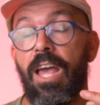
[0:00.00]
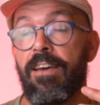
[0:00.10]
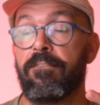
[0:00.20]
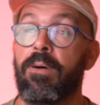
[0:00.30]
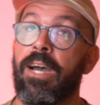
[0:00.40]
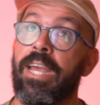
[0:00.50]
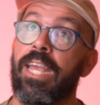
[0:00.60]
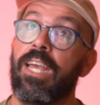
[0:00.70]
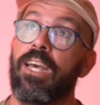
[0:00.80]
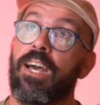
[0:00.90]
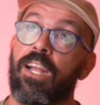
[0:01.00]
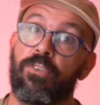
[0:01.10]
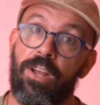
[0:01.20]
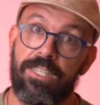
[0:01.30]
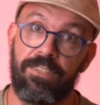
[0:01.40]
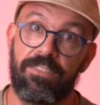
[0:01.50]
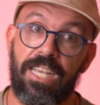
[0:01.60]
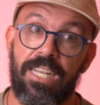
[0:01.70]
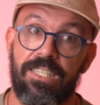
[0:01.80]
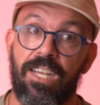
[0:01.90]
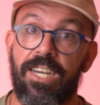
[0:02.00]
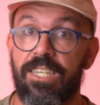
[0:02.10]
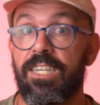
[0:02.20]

have my aggressive skates kind of